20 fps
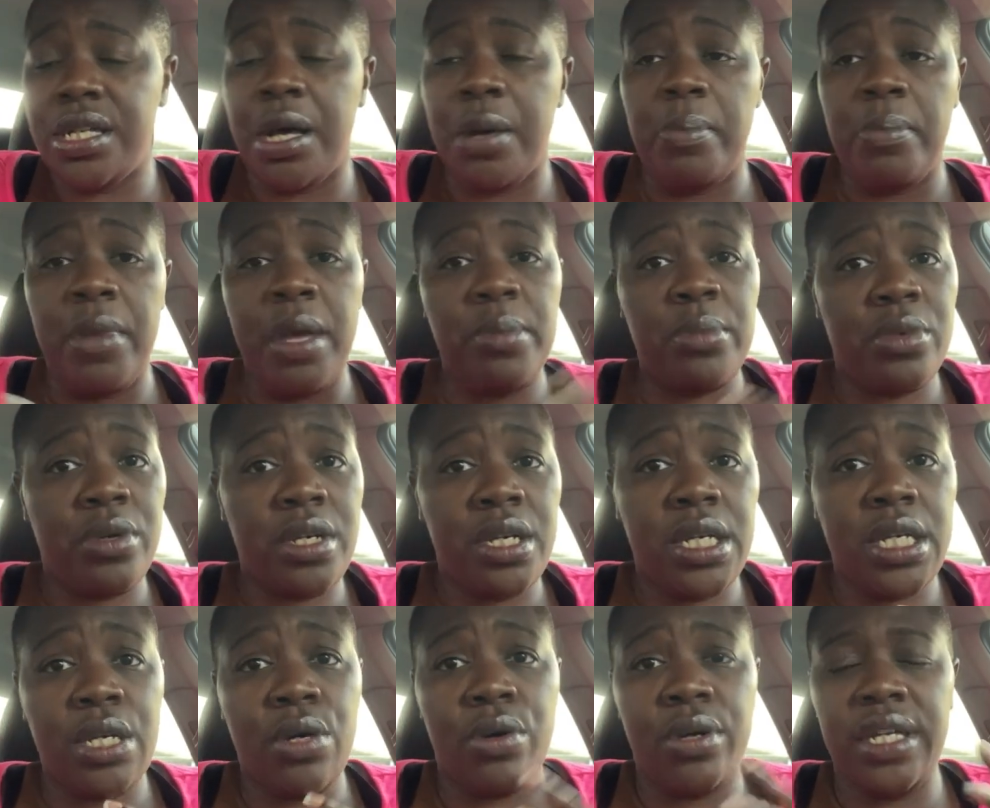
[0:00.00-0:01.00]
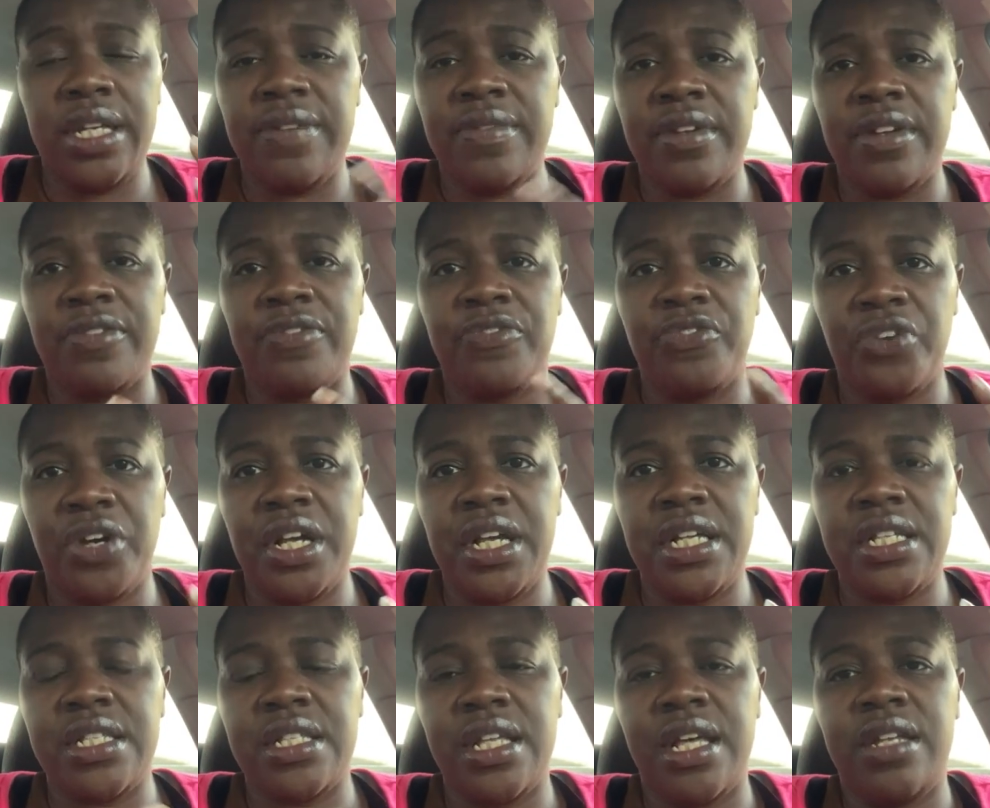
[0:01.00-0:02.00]
a memory, or even a
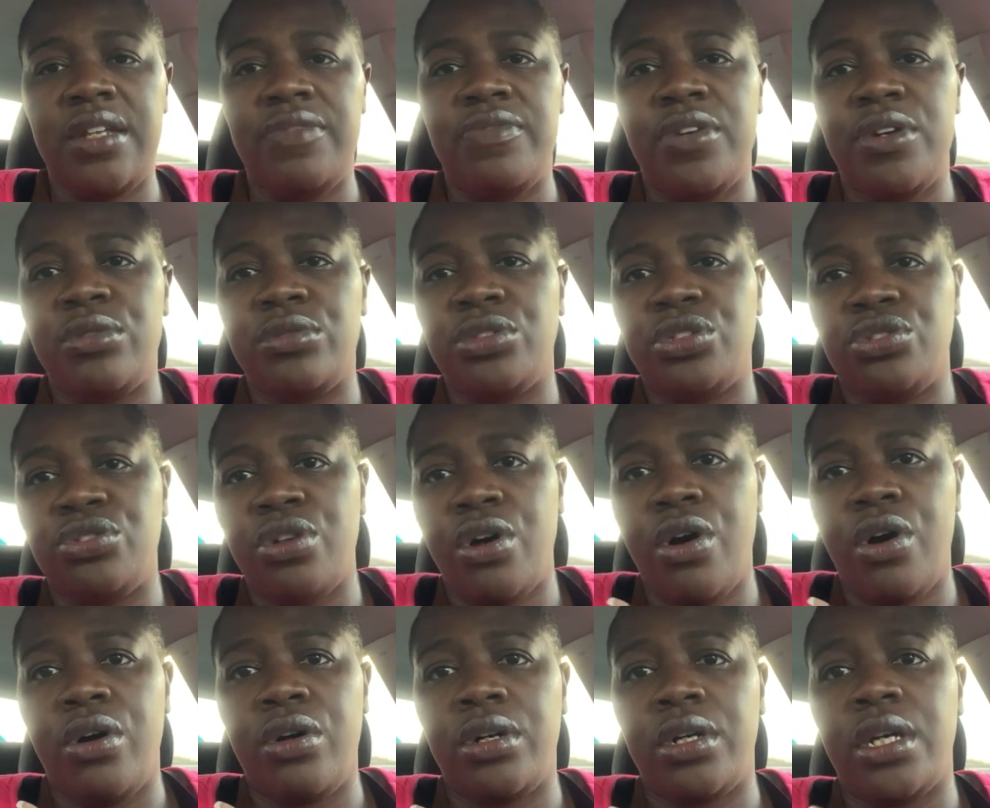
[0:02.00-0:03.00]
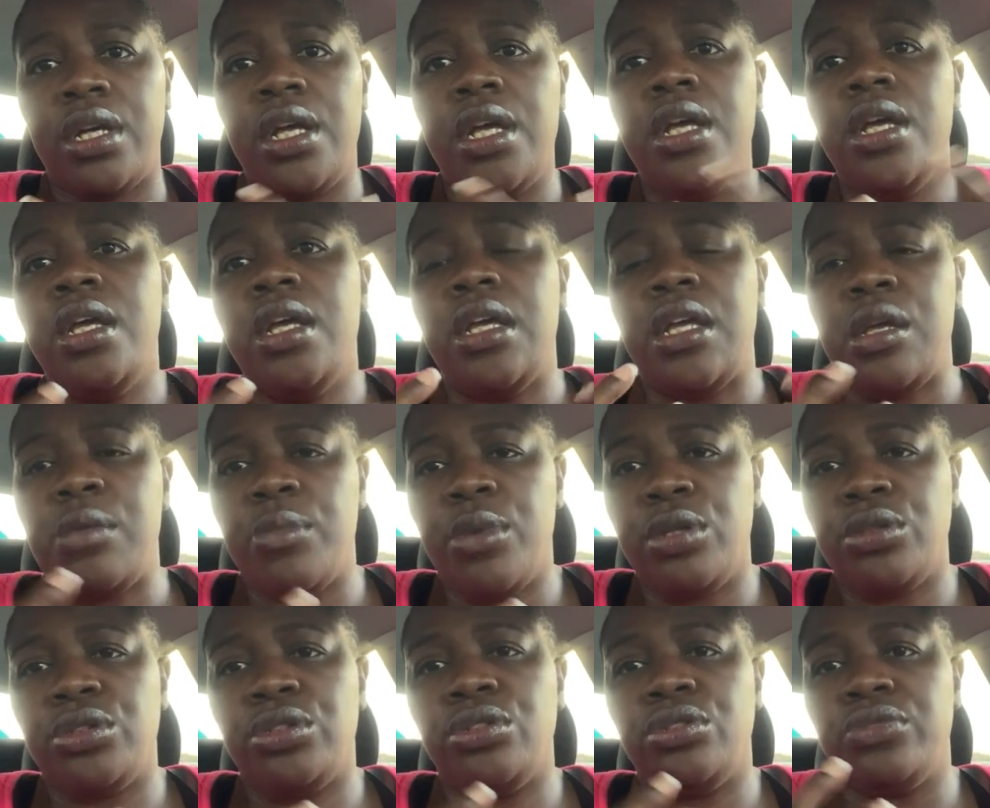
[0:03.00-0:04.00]
phrase that evokes strong
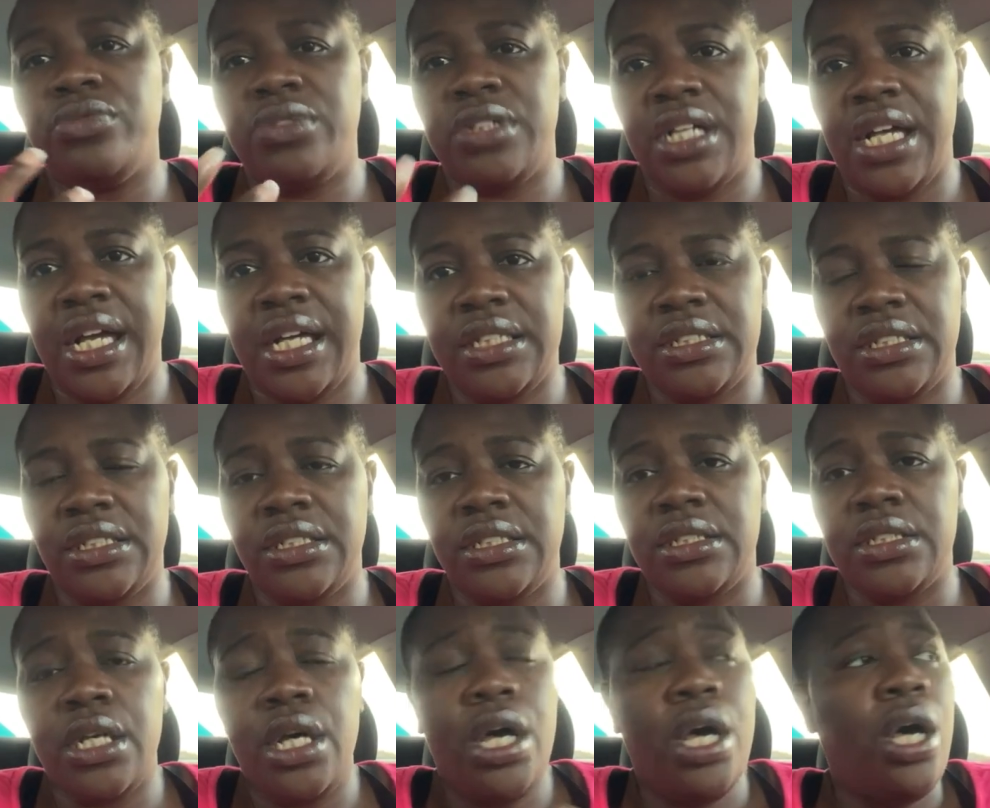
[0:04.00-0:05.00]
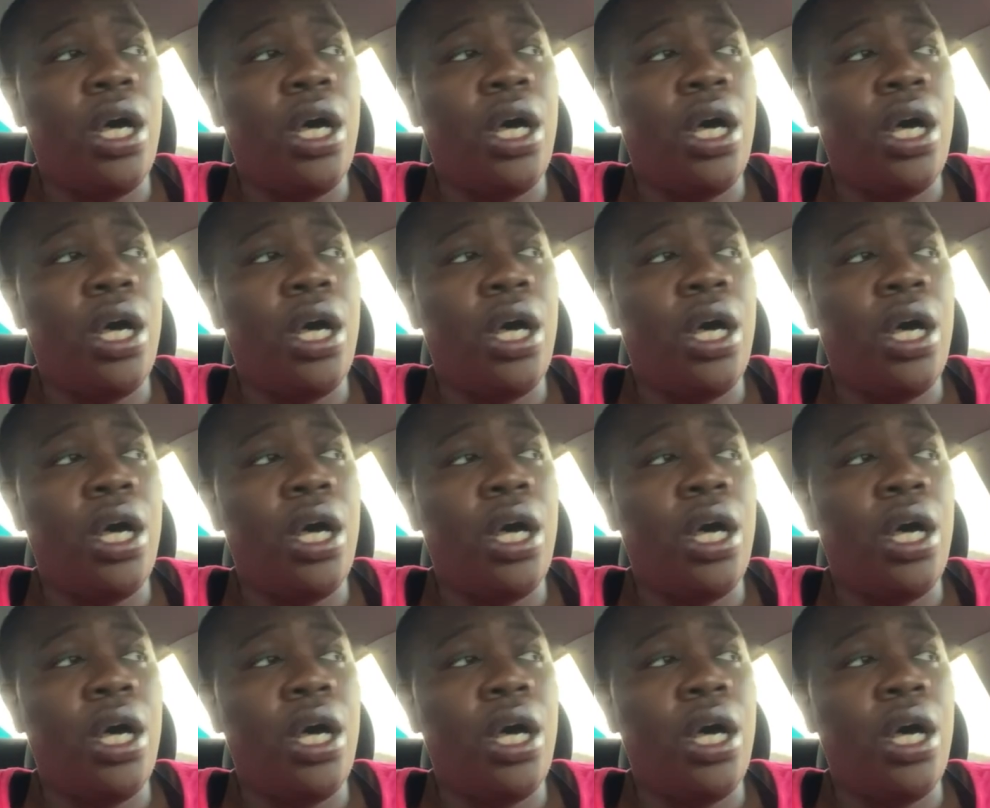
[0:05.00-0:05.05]
emotional reactions,